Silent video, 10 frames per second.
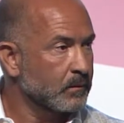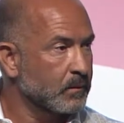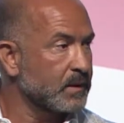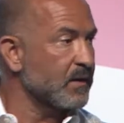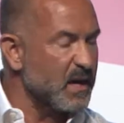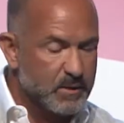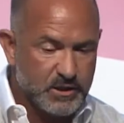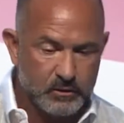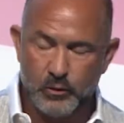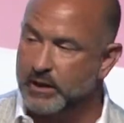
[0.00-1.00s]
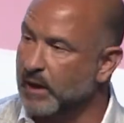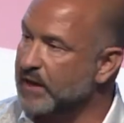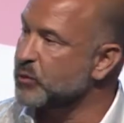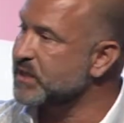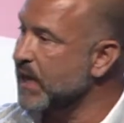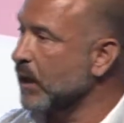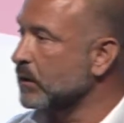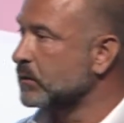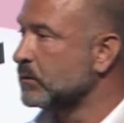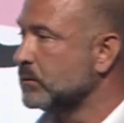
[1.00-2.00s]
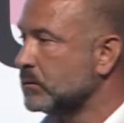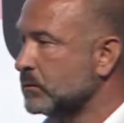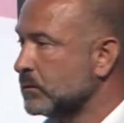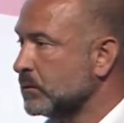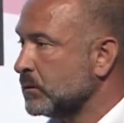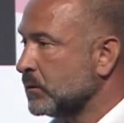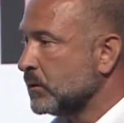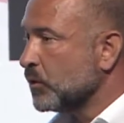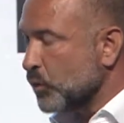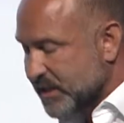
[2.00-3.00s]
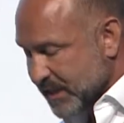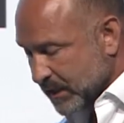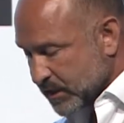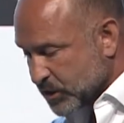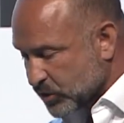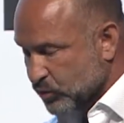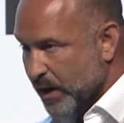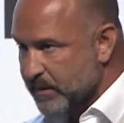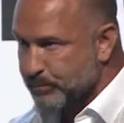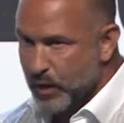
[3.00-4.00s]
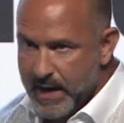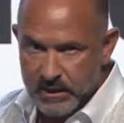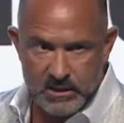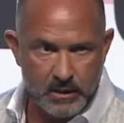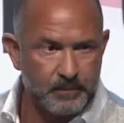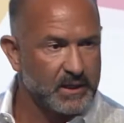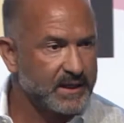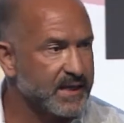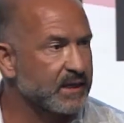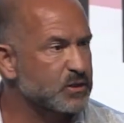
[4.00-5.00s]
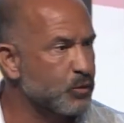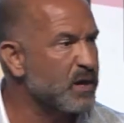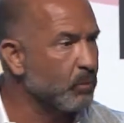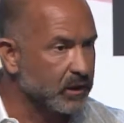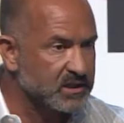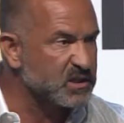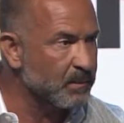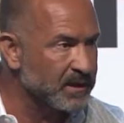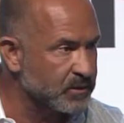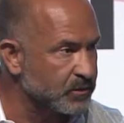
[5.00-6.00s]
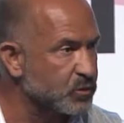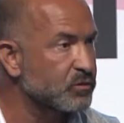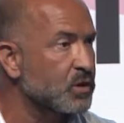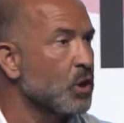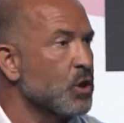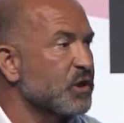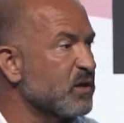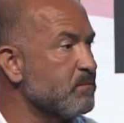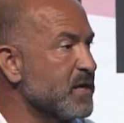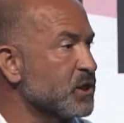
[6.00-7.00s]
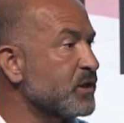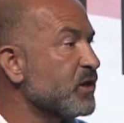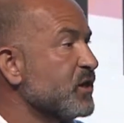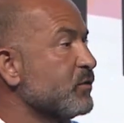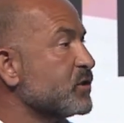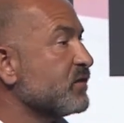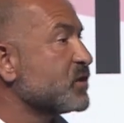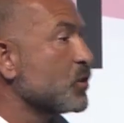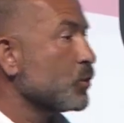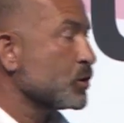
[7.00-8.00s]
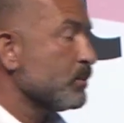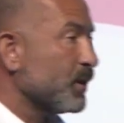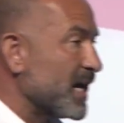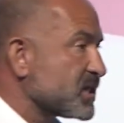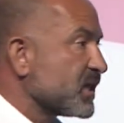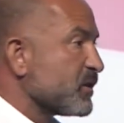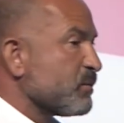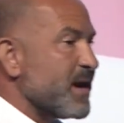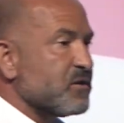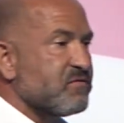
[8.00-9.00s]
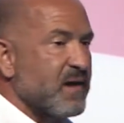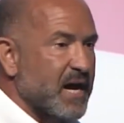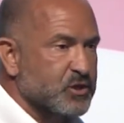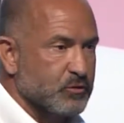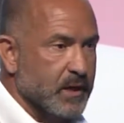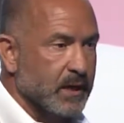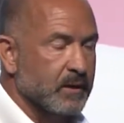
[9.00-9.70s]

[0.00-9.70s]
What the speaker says: Now that material we collect, we sell. We sell it to great brands like the English brand Marks & Spencer's, who's commissioned the use of social plastic in their manufacturing.